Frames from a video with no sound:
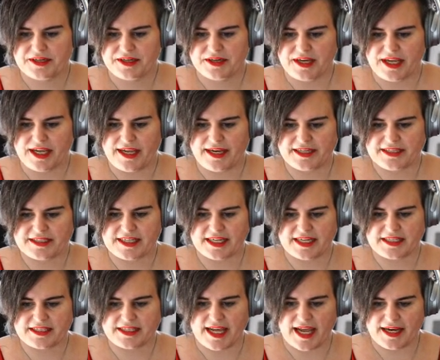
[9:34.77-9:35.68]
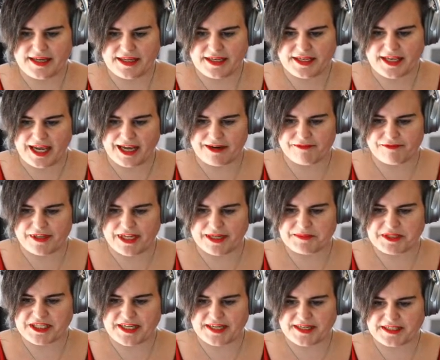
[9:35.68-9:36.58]
And it says, Eddie
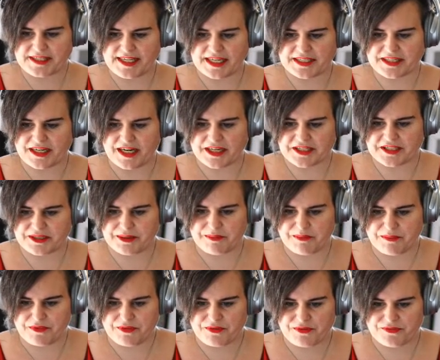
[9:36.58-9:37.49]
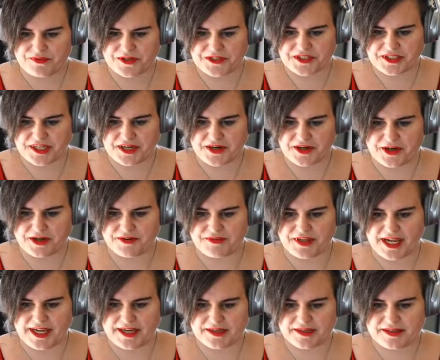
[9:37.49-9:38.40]
Catflap says, that's awesome. First I'd heard of
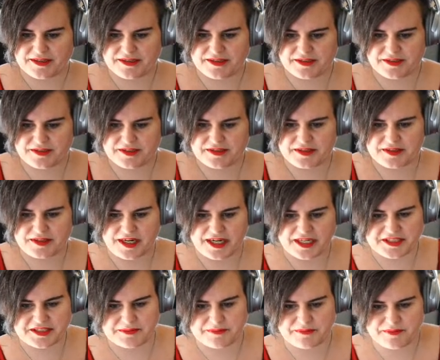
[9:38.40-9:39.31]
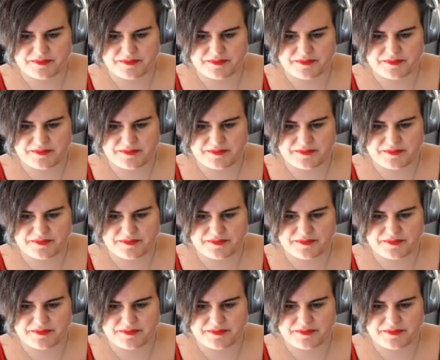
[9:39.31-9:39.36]
that. Awesome.